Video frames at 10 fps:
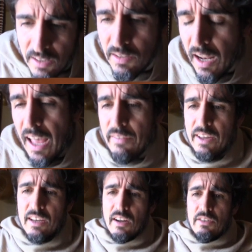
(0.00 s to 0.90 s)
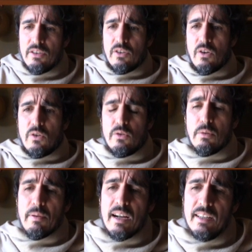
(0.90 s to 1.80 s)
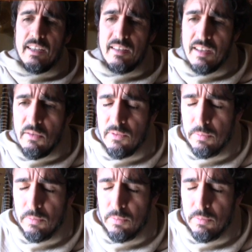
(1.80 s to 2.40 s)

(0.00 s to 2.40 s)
doesn't have any other goal. The bhakti itself